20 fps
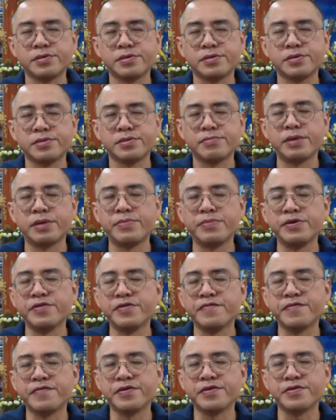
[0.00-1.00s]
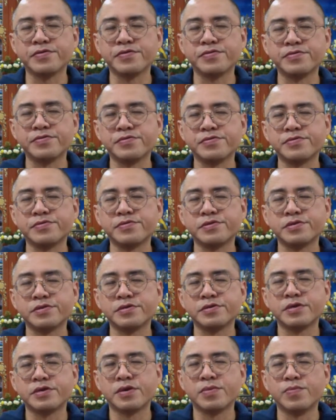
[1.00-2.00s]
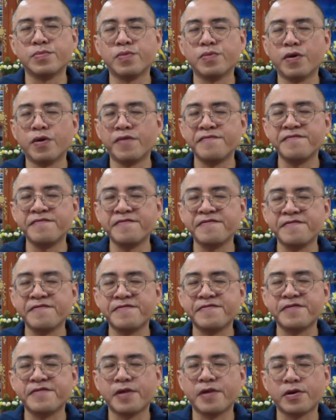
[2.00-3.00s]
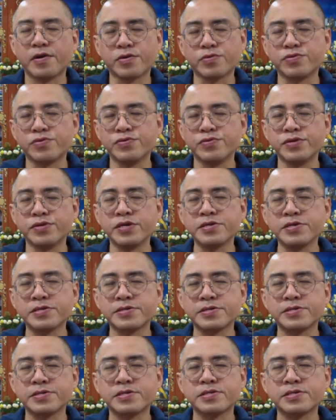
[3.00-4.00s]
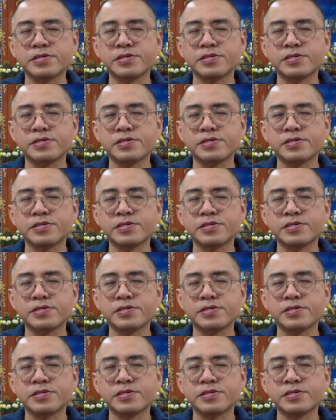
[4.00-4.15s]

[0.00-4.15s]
Maybe you feel warmth or coolness.